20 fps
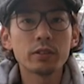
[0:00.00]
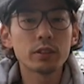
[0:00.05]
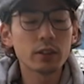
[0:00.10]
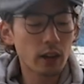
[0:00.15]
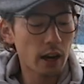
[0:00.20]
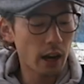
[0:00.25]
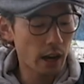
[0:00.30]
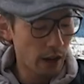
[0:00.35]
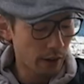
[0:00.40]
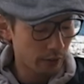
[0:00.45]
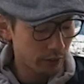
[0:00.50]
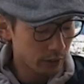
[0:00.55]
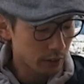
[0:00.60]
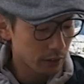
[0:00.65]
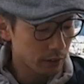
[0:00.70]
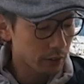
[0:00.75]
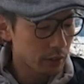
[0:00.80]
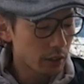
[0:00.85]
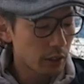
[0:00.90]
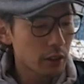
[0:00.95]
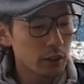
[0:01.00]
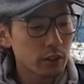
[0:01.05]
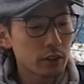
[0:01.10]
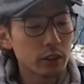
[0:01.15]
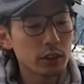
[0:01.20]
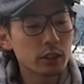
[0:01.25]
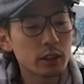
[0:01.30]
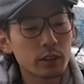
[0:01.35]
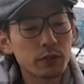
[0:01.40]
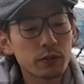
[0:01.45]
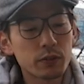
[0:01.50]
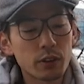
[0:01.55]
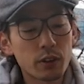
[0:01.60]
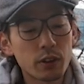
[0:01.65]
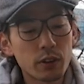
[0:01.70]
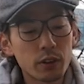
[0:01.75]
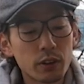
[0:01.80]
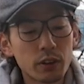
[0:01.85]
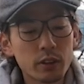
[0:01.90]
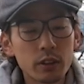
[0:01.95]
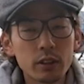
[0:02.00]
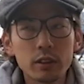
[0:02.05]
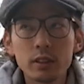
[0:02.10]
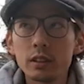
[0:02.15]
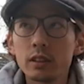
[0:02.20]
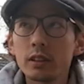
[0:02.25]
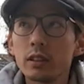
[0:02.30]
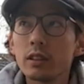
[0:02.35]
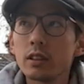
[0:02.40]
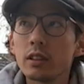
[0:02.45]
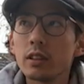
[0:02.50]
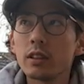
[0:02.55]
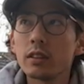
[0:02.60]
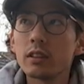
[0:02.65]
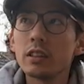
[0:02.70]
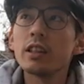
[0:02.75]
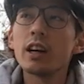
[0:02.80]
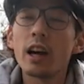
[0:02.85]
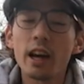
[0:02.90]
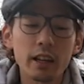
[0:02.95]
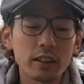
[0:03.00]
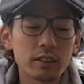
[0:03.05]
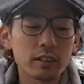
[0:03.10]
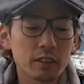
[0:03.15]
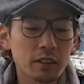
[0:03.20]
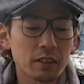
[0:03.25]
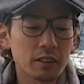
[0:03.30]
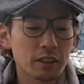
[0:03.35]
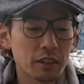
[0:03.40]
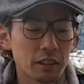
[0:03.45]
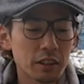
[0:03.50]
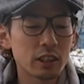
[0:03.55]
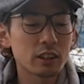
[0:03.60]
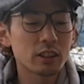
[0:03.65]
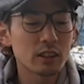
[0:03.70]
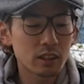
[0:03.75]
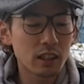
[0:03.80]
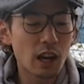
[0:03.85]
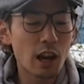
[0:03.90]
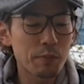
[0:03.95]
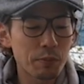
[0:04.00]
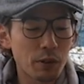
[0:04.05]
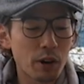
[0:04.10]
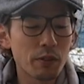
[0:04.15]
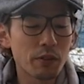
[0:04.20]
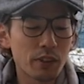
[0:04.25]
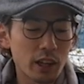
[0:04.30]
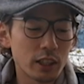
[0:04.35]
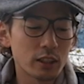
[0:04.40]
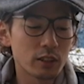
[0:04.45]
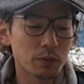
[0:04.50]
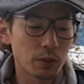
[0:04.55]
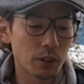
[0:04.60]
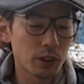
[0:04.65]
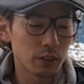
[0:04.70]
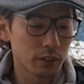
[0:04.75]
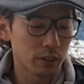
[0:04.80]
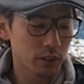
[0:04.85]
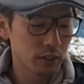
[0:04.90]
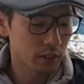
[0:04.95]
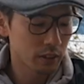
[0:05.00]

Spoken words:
so I have to use it for like this type of lens board.